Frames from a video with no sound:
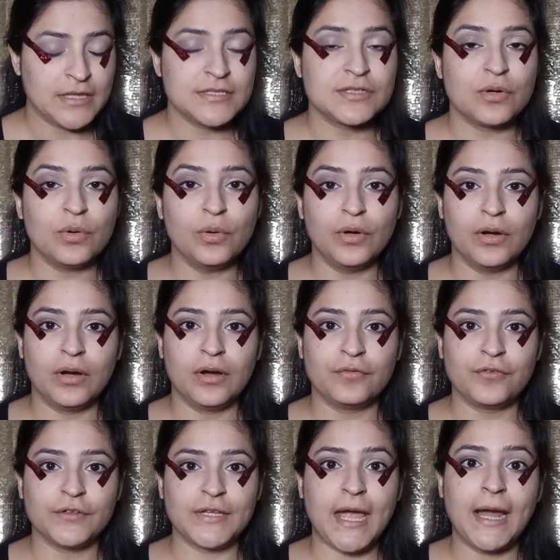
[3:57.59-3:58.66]
So
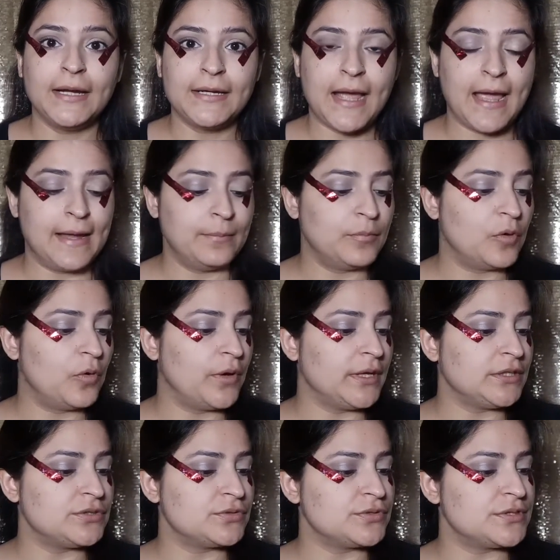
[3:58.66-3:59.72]
for that I'm
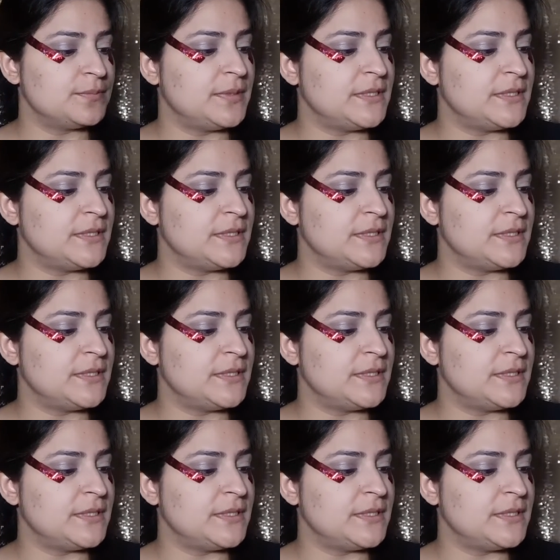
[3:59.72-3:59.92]
going to